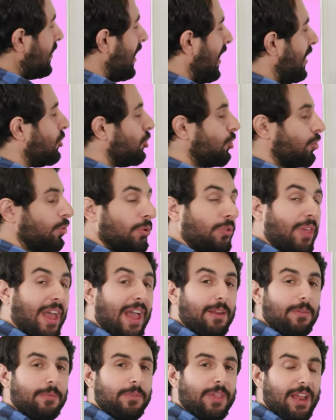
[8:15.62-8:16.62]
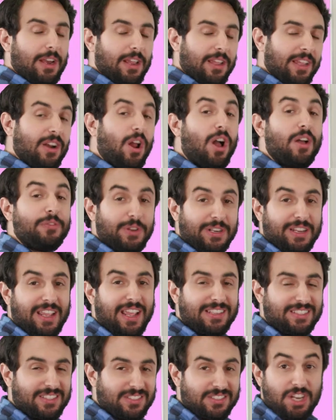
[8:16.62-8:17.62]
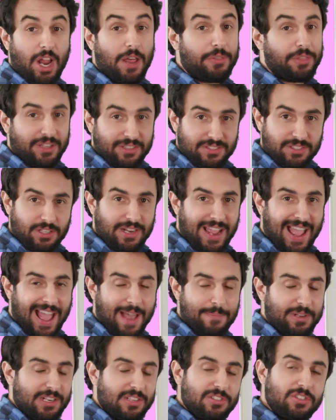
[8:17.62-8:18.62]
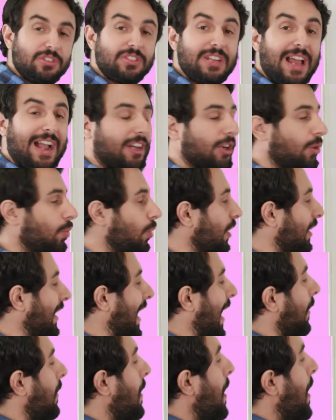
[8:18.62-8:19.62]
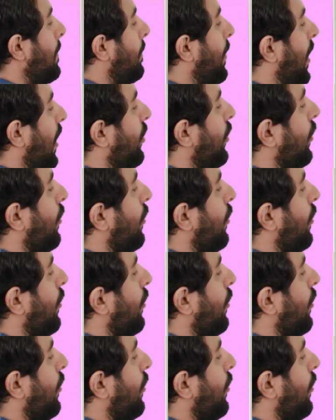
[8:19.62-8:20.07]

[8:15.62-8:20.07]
it's true that in often cases nothing is going to happen. It's just not going to work out. But